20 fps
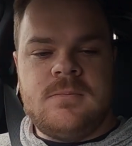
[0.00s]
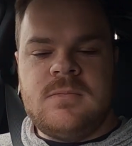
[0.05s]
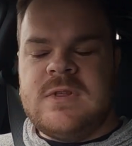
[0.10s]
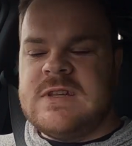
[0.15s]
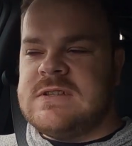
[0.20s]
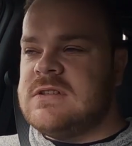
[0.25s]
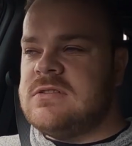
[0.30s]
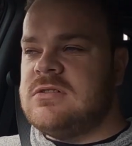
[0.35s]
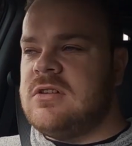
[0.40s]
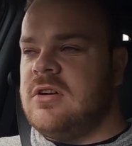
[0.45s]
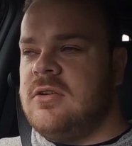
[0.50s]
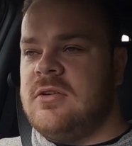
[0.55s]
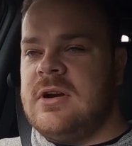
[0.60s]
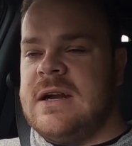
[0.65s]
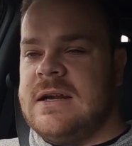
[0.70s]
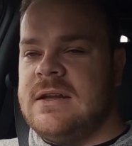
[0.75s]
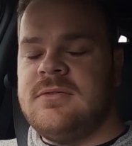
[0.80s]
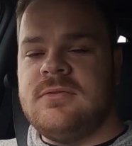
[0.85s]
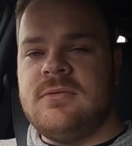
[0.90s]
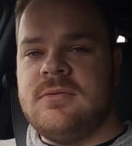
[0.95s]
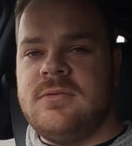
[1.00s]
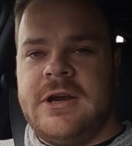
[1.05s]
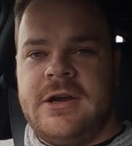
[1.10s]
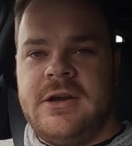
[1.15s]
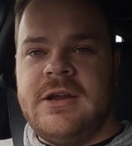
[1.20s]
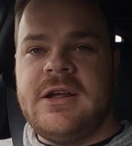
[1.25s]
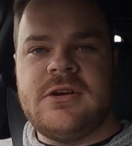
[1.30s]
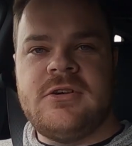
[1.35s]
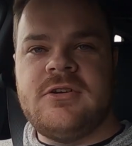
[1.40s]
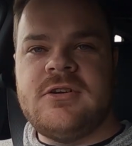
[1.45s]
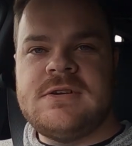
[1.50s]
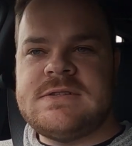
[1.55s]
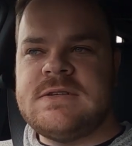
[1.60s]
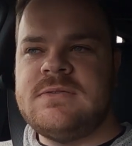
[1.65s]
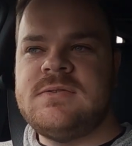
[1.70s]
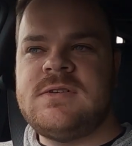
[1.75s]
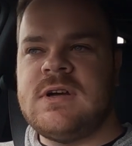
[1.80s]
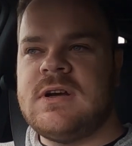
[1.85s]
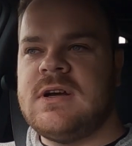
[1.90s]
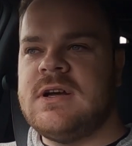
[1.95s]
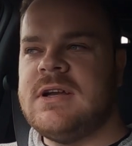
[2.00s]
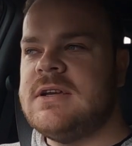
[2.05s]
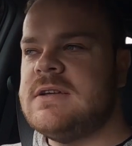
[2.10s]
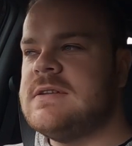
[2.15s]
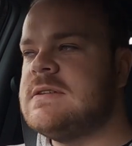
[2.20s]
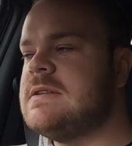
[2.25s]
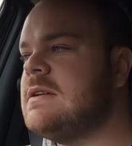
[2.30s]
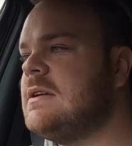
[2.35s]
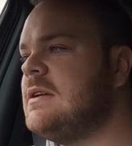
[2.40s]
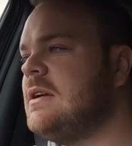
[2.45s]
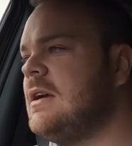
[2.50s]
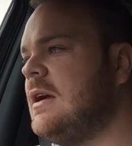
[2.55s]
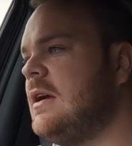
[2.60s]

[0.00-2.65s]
This is not running very aggressive tires.